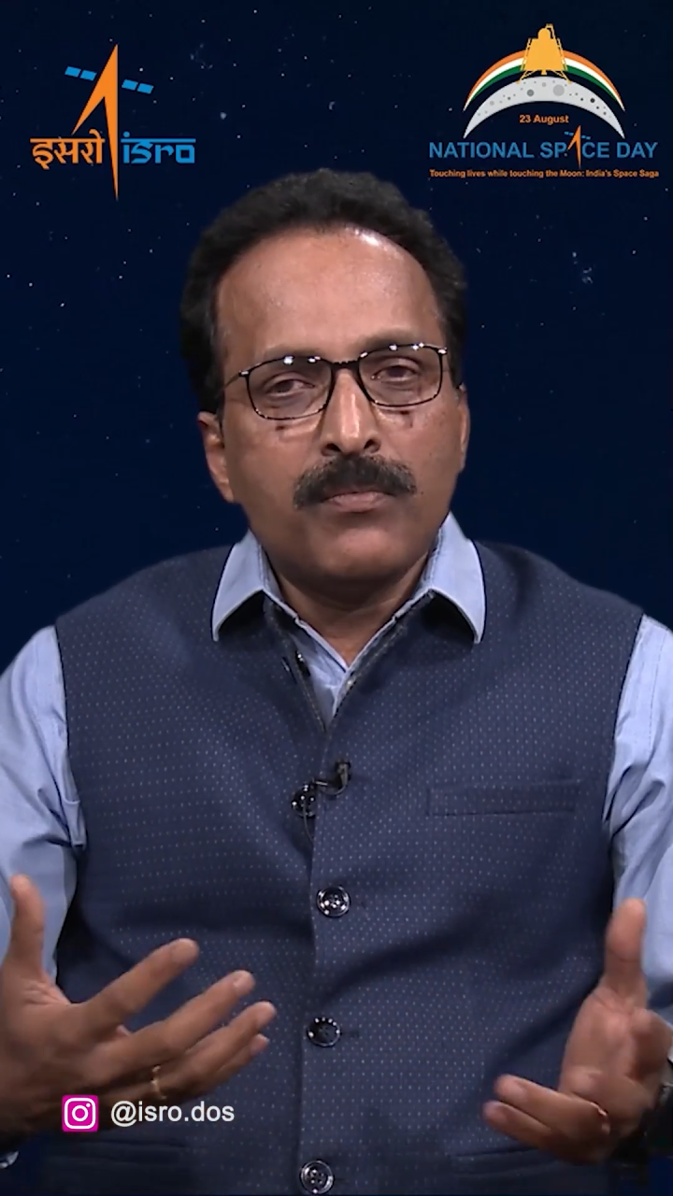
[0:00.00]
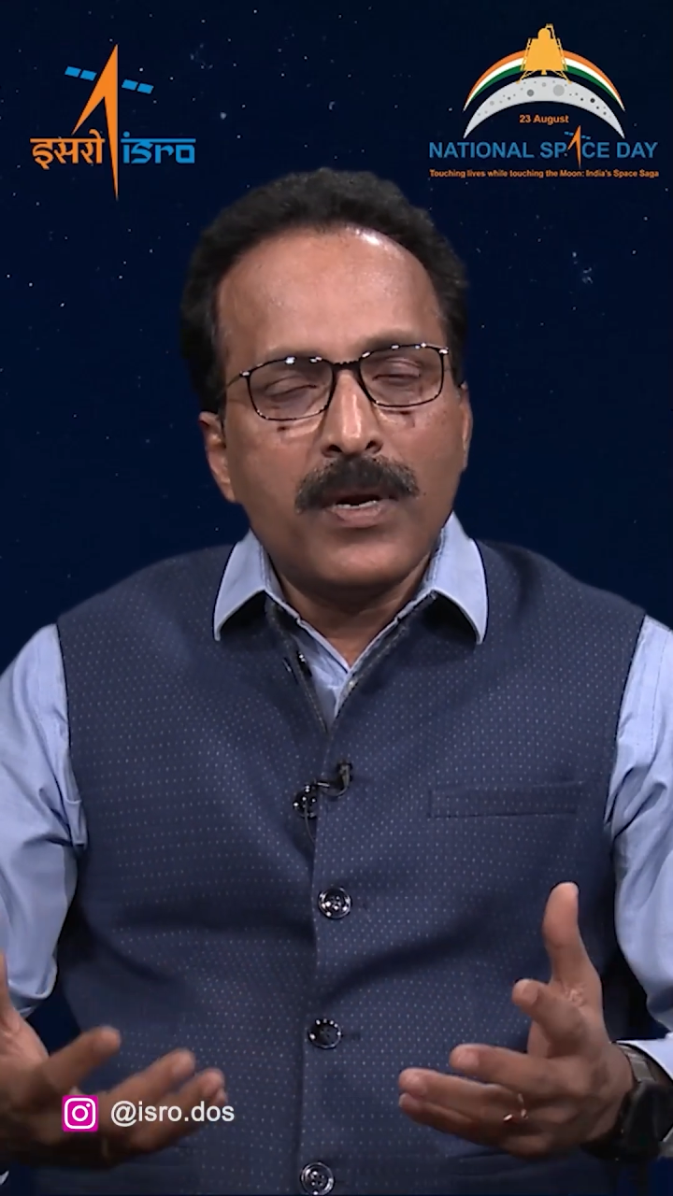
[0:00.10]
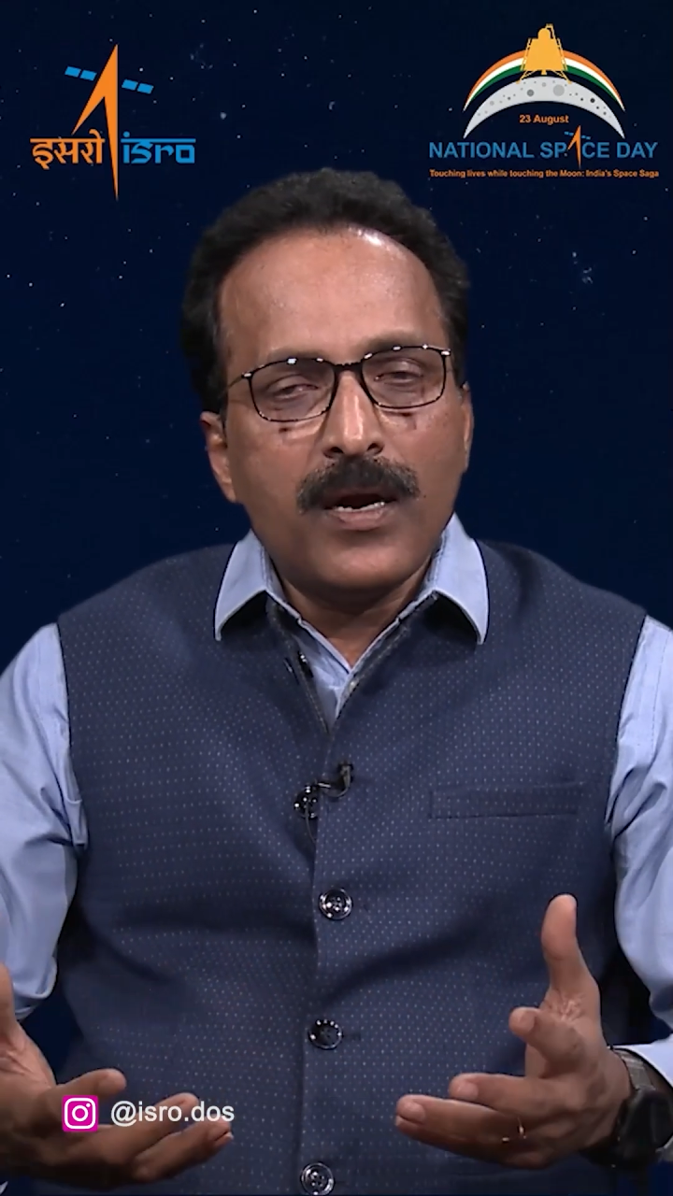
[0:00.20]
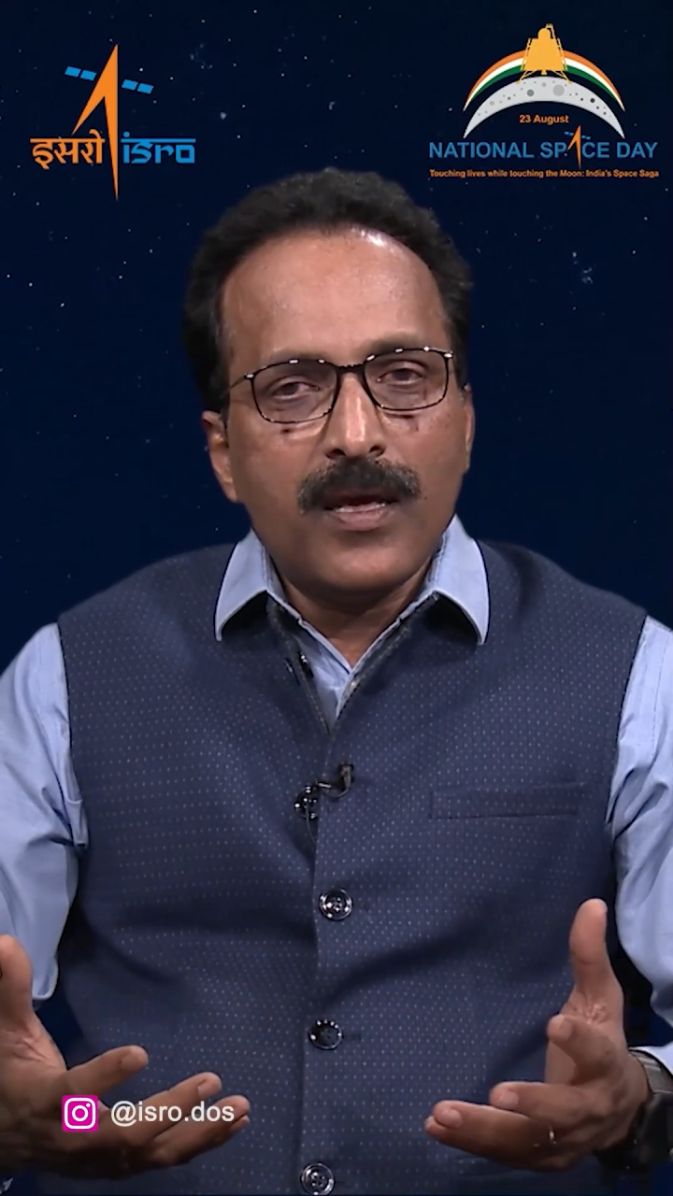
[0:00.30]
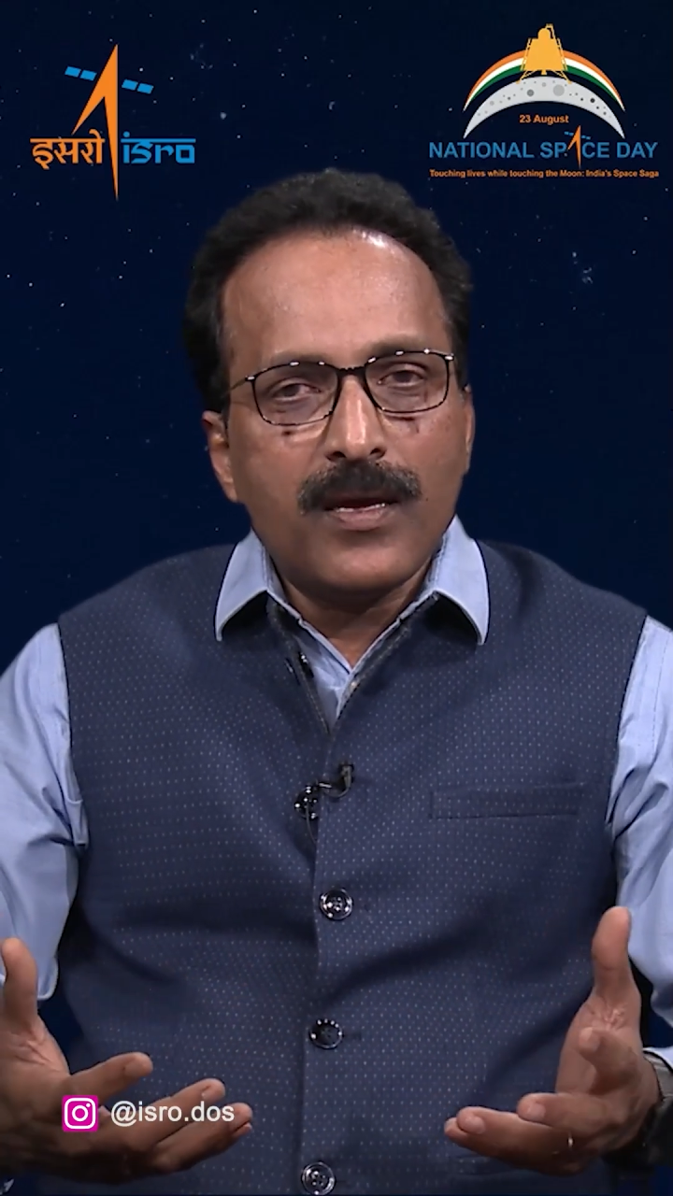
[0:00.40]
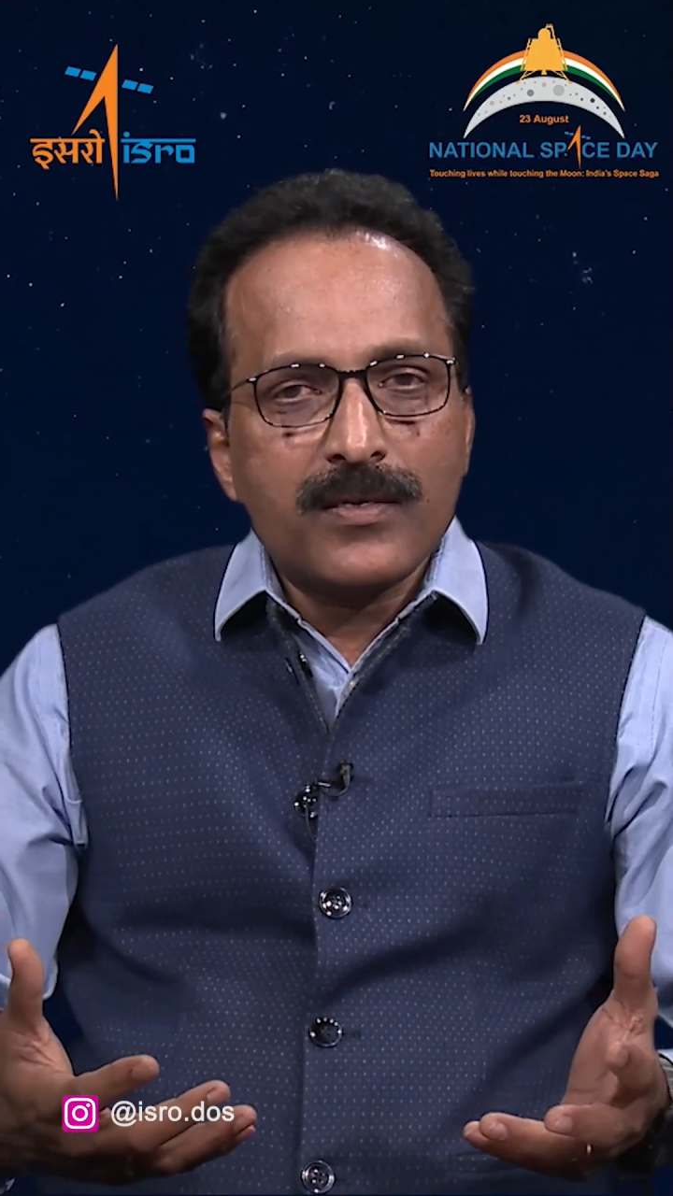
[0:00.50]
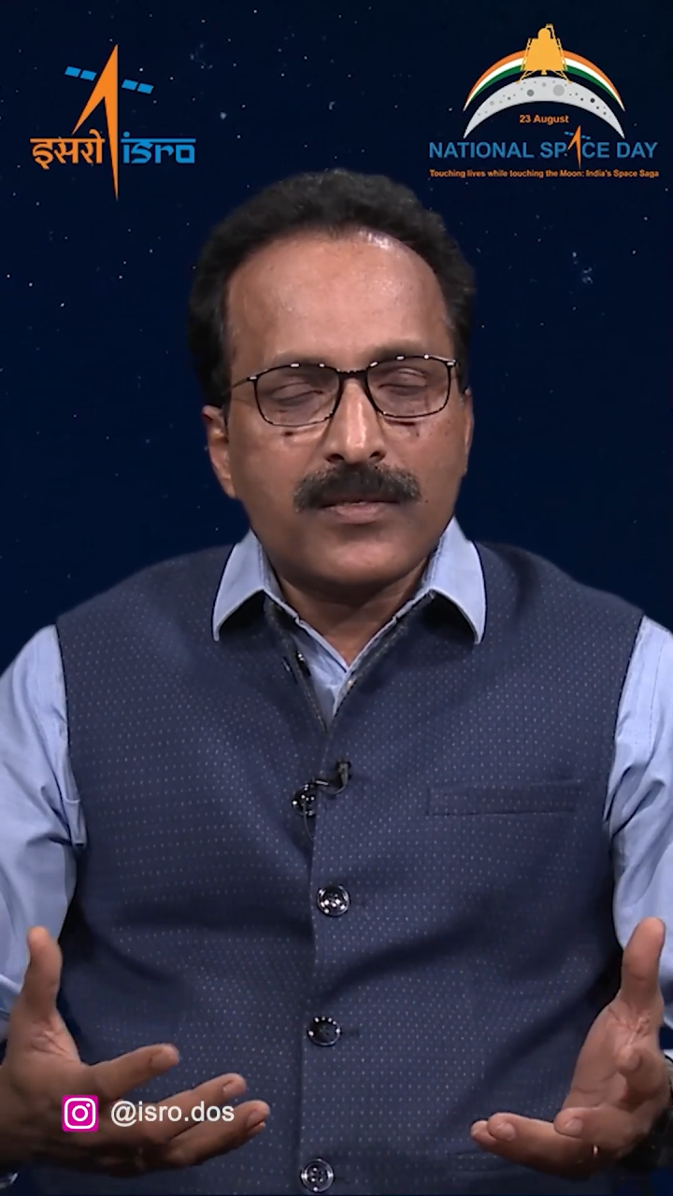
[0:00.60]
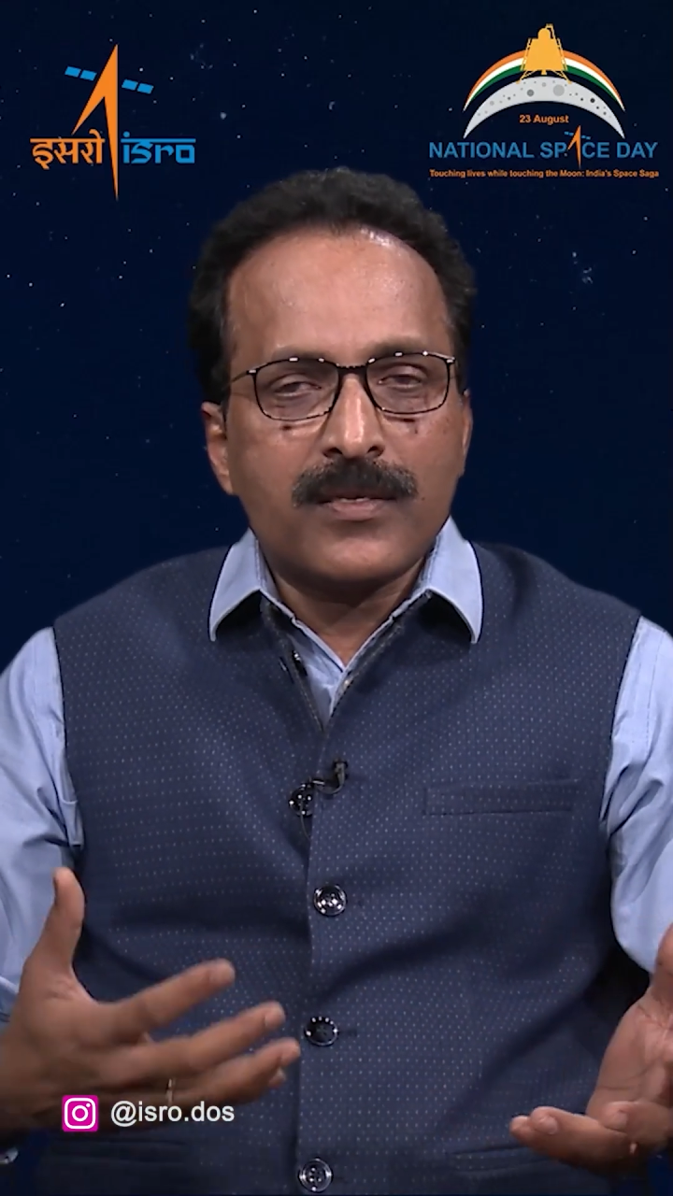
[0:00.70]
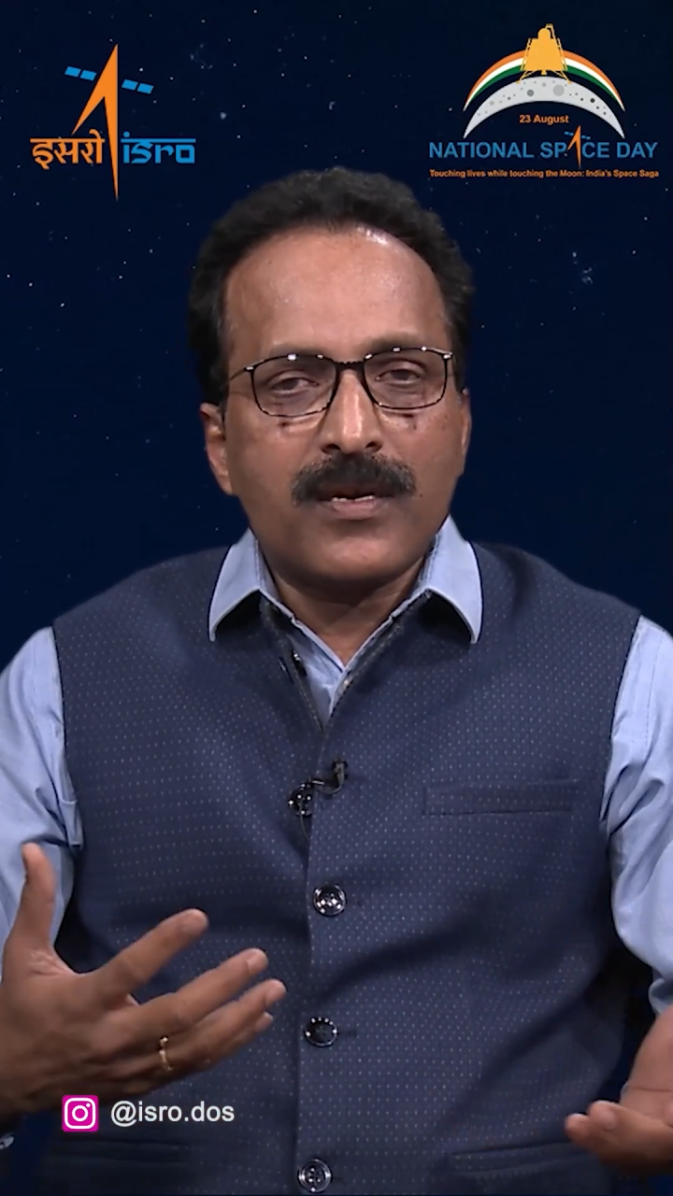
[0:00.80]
buildings,